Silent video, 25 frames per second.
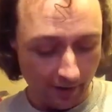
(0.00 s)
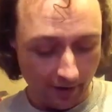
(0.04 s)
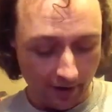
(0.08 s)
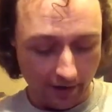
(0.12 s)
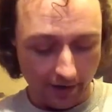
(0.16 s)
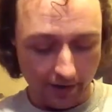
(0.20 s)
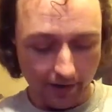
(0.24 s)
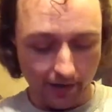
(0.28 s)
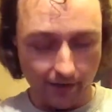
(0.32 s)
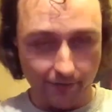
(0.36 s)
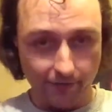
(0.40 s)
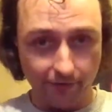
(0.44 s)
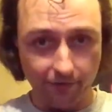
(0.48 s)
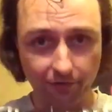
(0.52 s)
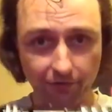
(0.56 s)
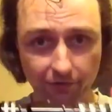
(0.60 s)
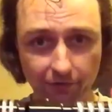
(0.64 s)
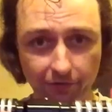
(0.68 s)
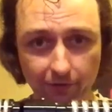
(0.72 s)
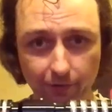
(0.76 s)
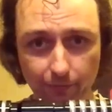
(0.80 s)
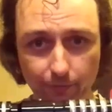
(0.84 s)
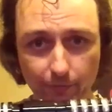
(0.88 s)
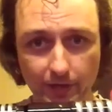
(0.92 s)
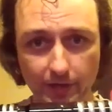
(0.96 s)
And this is
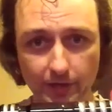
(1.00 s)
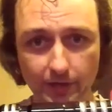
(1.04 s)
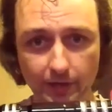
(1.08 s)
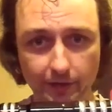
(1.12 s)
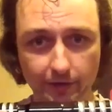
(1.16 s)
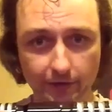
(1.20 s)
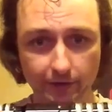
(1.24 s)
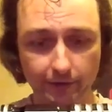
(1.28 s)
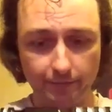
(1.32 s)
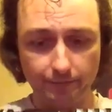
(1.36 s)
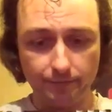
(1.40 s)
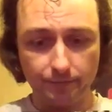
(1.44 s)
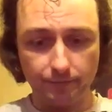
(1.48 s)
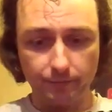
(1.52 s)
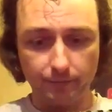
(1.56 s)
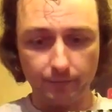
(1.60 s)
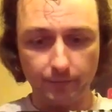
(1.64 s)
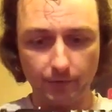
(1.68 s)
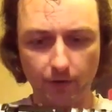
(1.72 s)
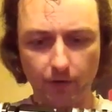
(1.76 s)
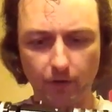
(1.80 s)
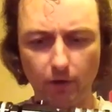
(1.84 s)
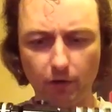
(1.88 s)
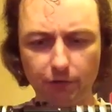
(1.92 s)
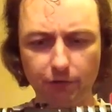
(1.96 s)
it right here.
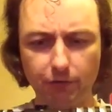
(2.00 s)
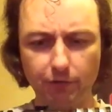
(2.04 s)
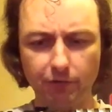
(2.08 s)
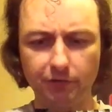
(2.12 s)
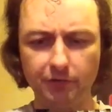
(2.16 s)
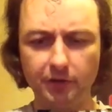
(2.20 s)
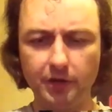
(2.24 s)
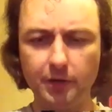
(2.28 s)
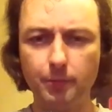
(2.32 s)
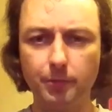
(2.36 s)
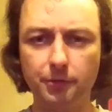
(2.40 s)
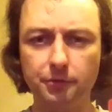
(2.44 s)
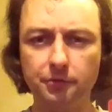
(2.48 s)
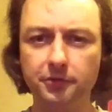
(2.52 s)
Ultra Sabres